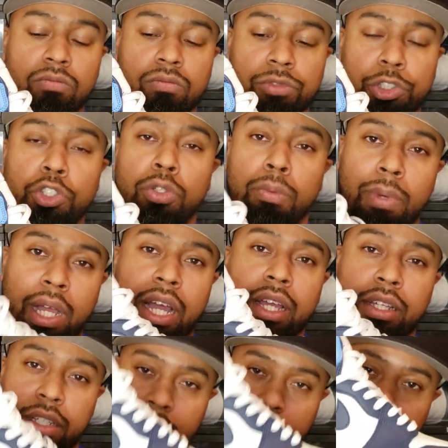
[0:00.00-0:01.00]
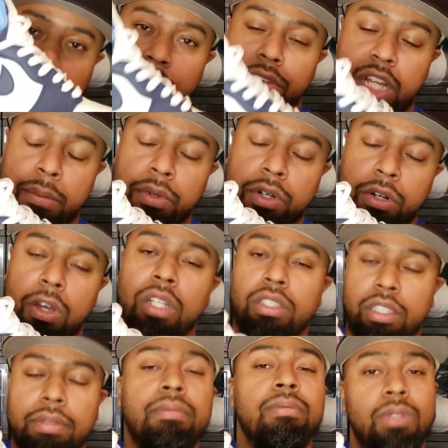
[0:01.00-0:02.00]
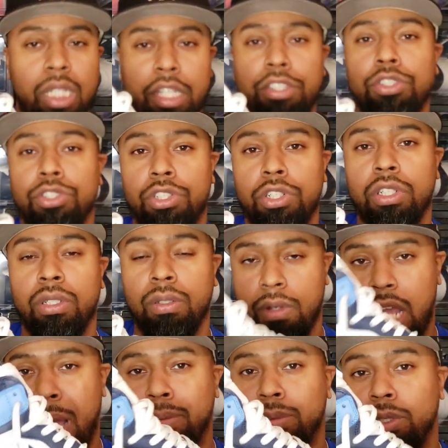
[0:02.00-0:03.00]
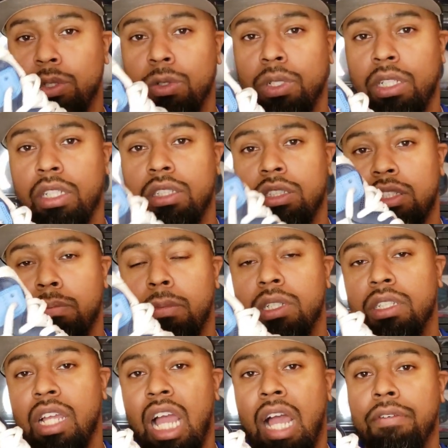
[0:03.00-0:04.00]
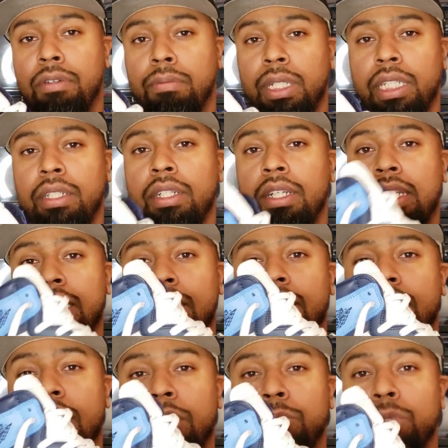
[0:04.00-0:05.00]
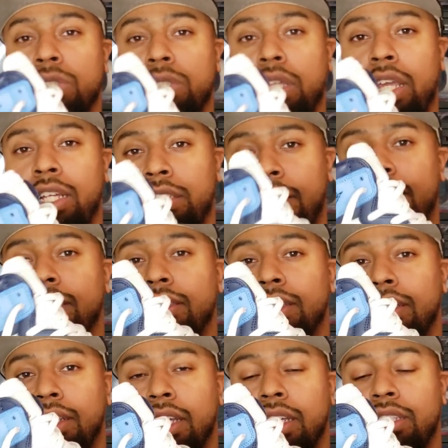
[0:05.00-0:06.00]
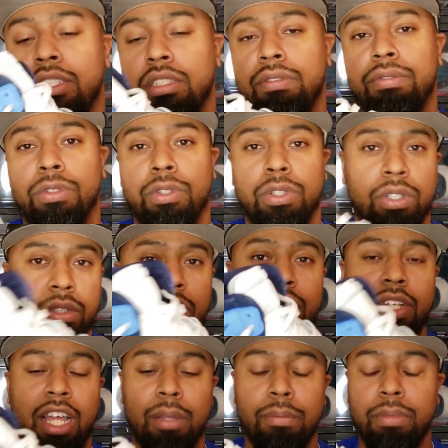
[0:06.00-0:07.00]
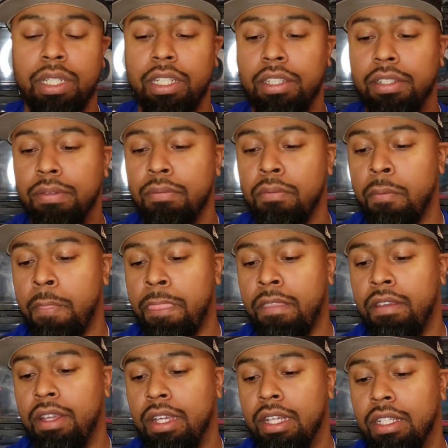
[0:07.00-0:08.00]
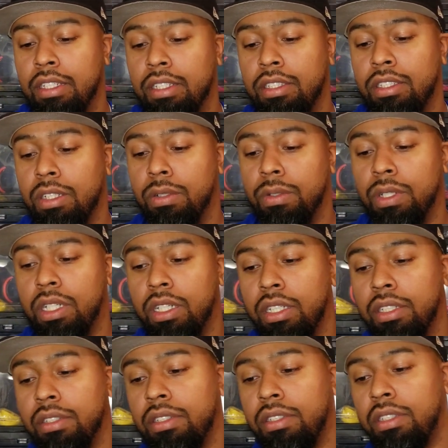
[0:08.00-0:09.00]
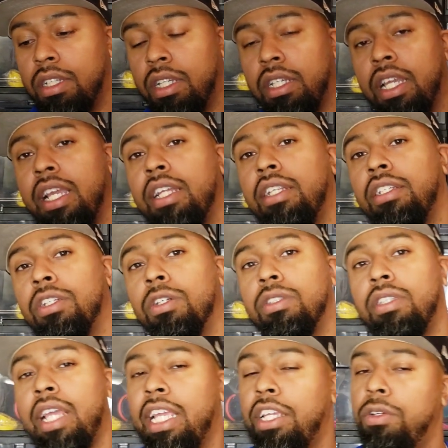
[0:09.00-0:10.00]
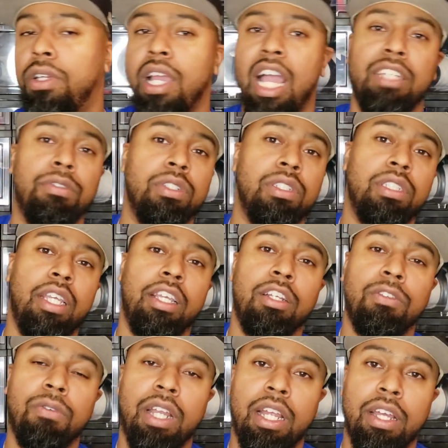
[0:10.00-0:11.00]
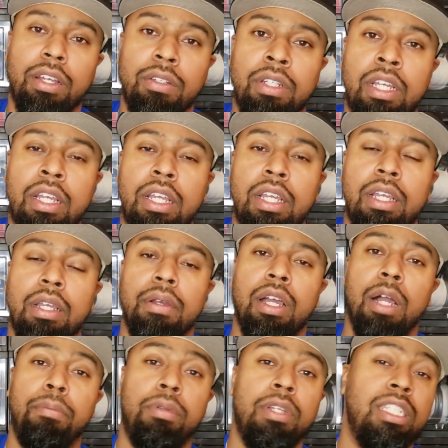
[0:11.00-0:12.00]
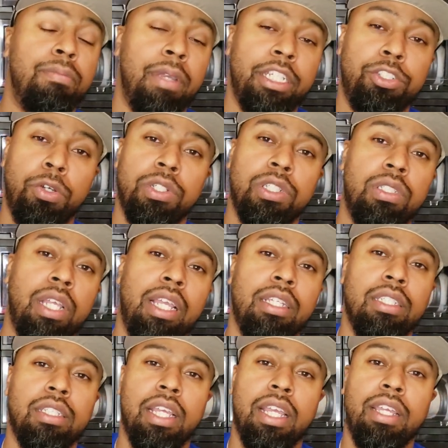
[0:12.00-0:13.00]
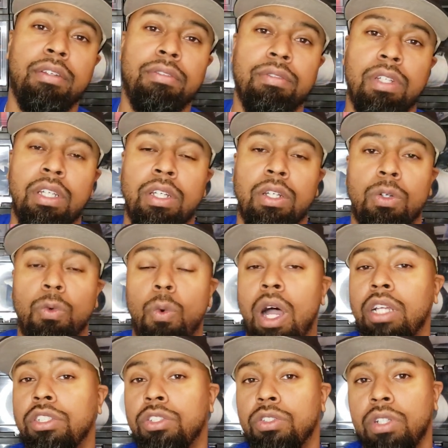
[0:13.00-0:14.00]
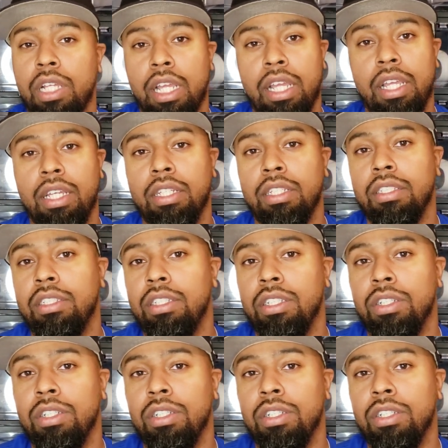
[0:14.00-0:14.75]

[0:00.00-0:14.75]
Should you buy? Come across it? Yes, you should. Absolutely. This is a must cop for me. This will stay in Jason's collections for the time being. So again, thank you guys for sticking around. Please make sure you're staying safe, washing your hands,